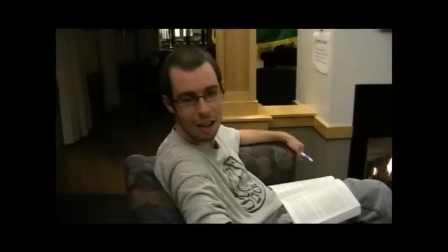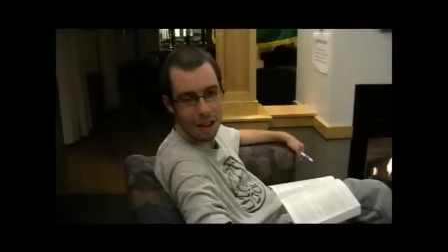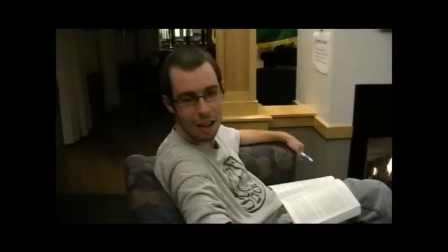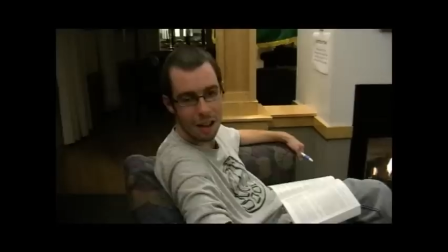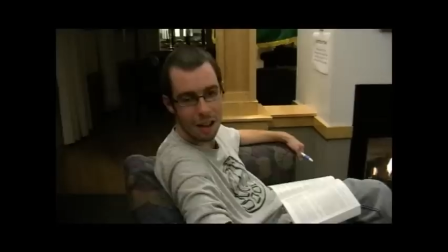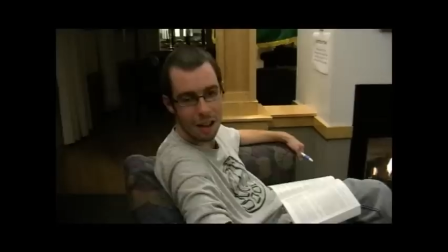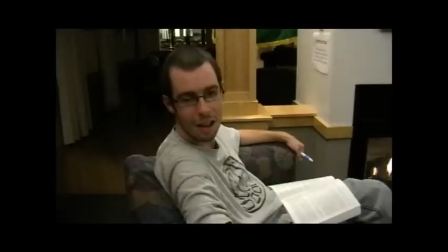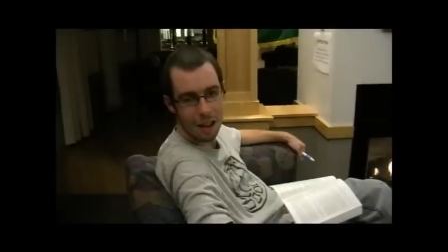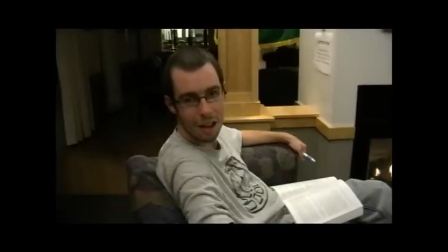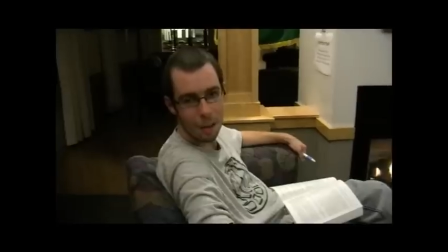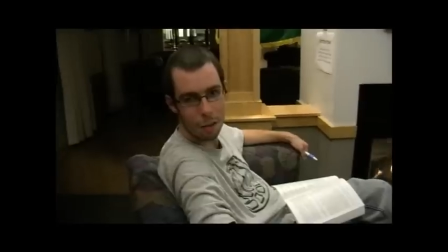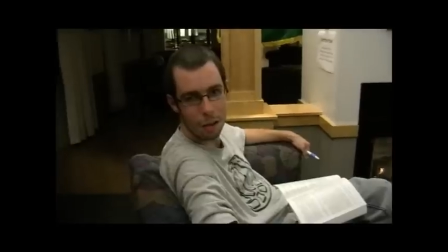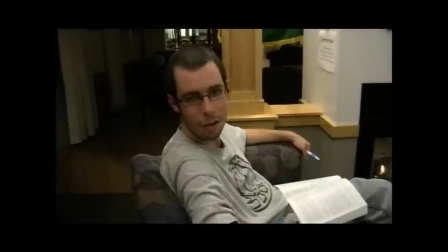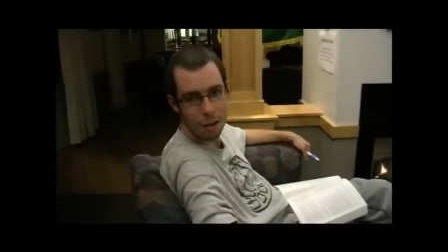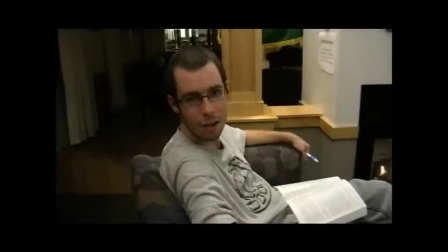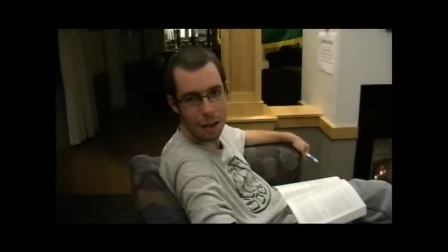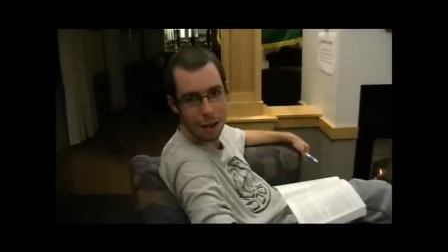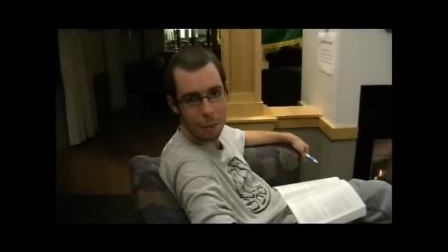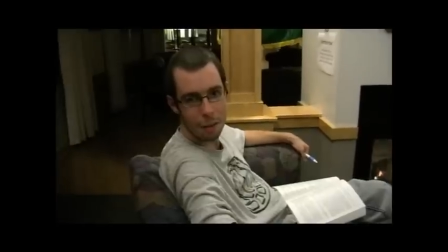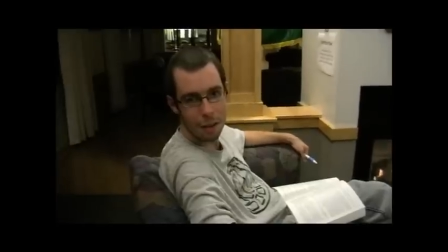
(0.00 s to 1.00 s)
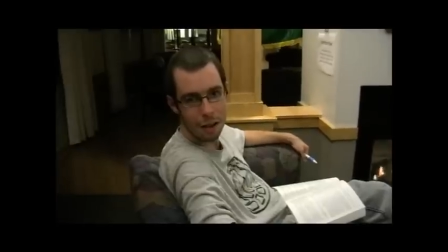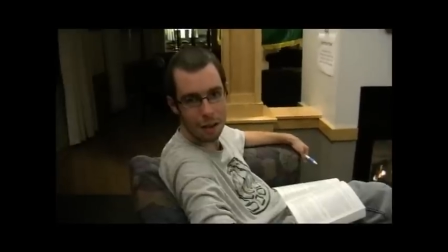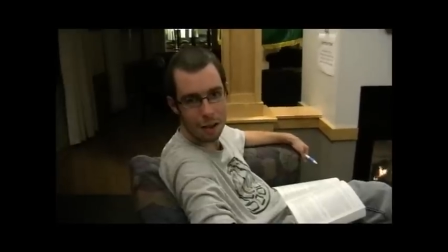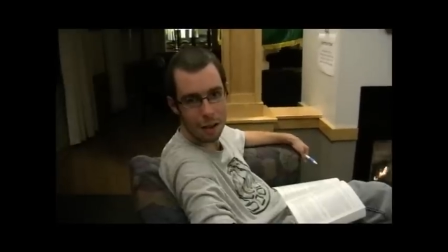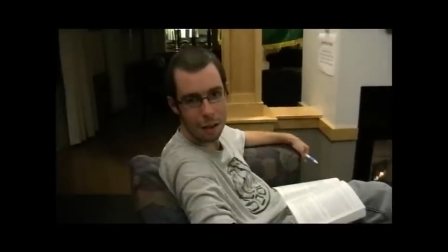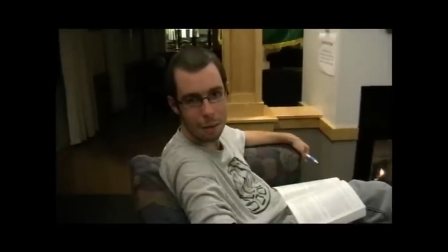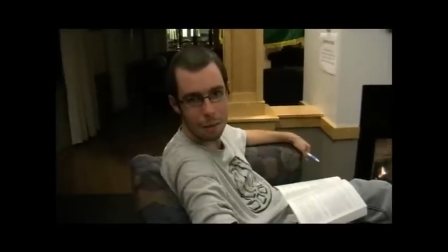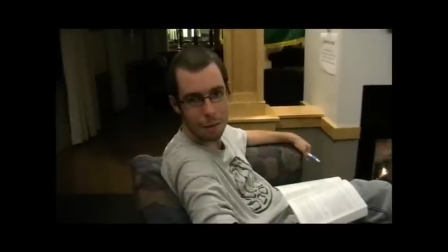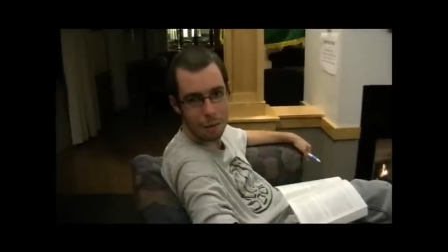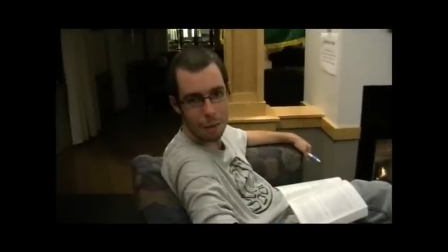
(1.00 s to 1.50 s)
From? Uh, Will Simon,
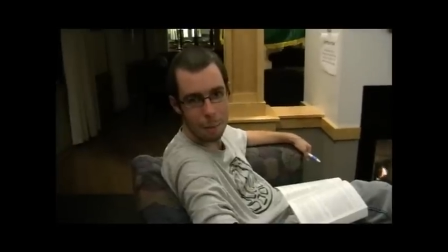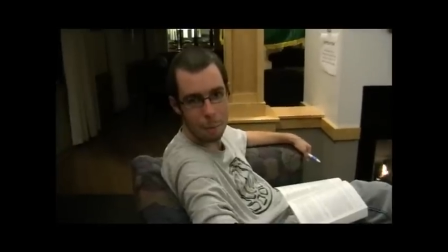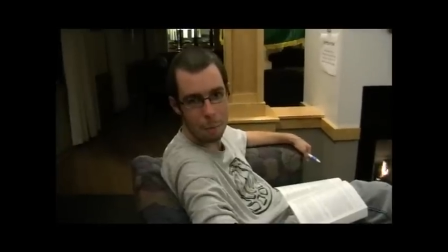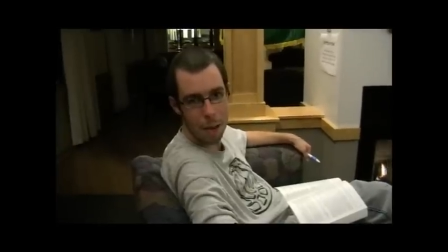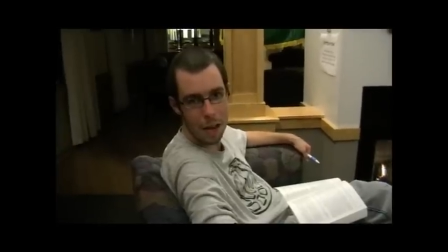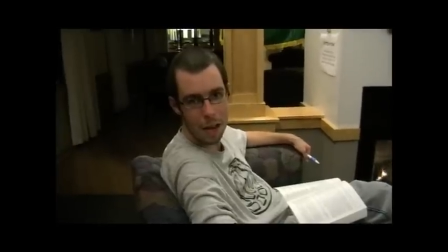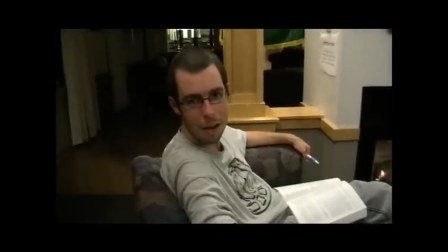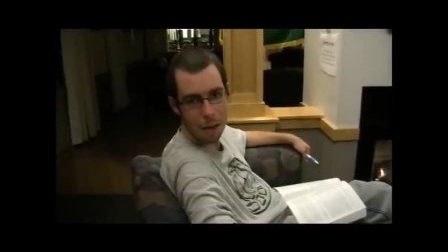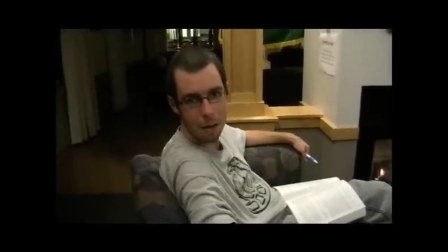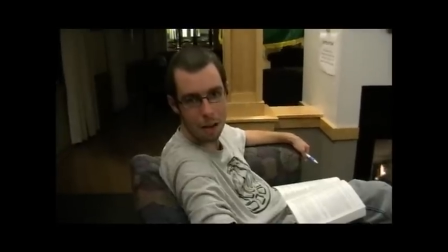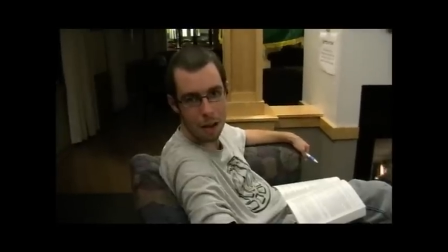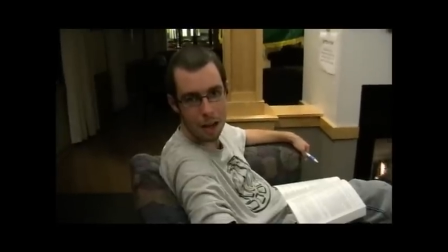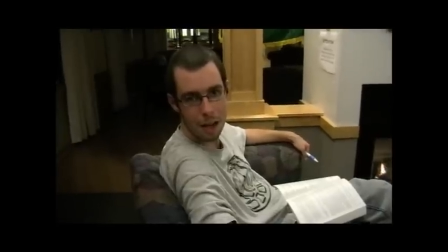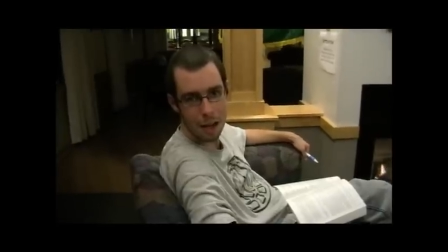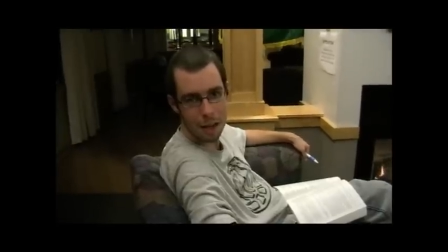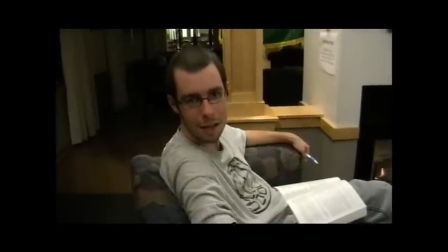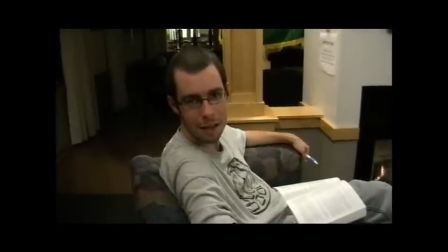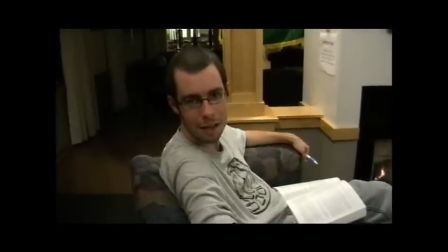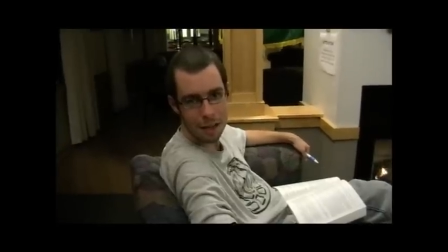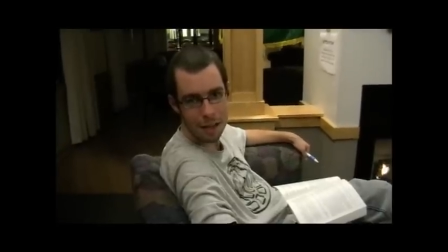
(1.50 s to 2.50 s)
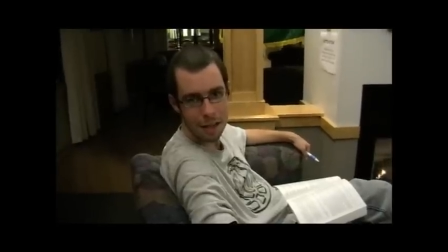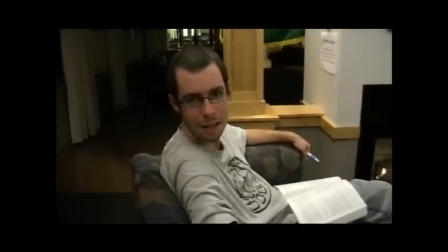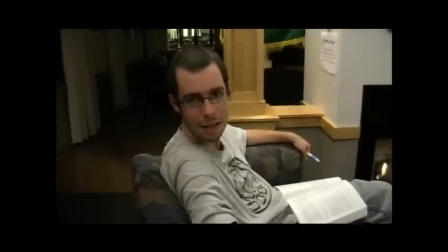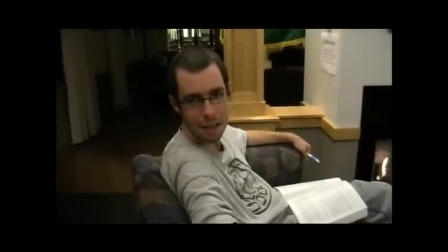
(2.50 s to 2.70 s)
coming from Bend, Oregon.